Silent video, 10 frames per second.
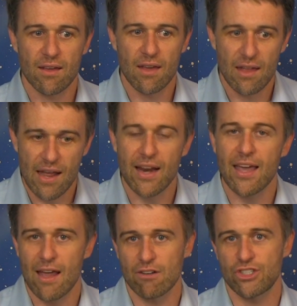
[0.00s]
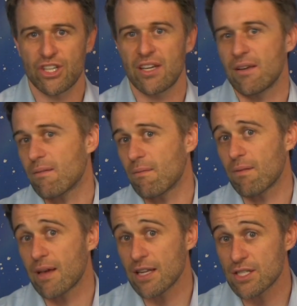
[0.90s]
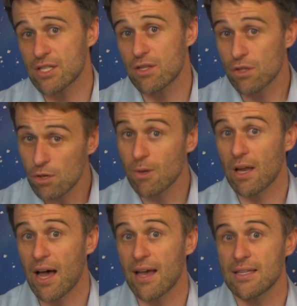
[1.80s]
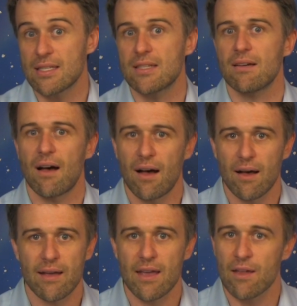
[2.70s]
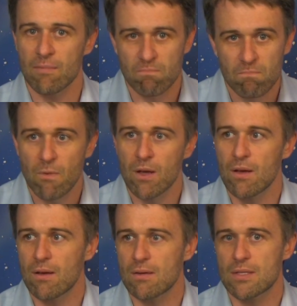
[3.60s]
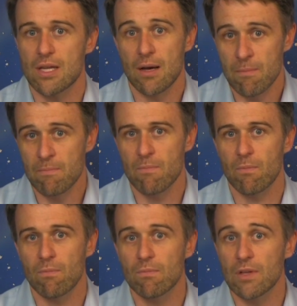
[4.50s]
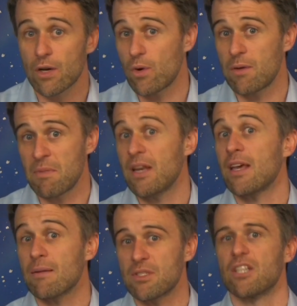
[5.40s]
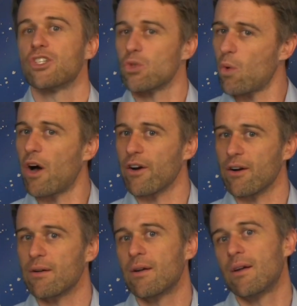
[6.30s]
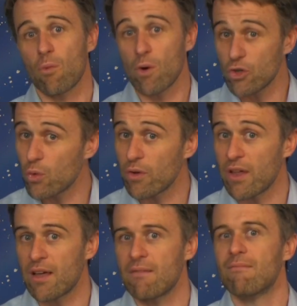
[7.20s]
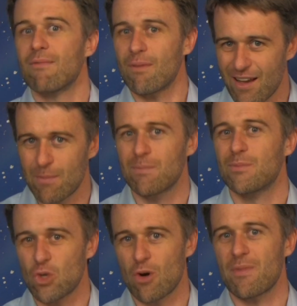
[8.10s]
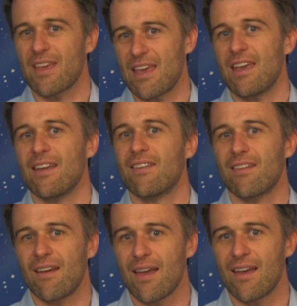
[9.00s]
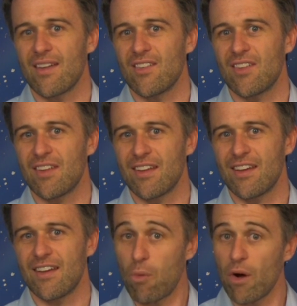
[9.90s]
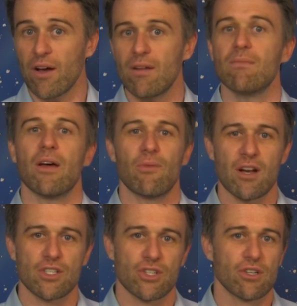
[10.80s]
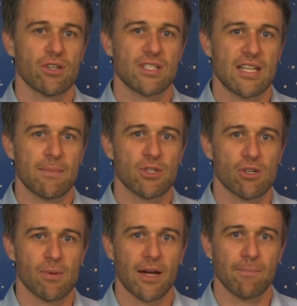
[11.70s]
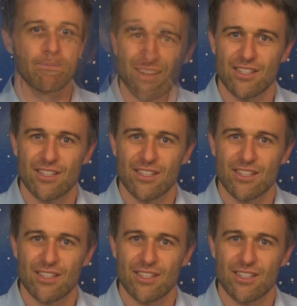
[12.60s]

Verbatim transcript: kinetic energy gets thermalized uh, in some liquid medium, such as water, which will then absorb the heat and oil and run a steam turbine.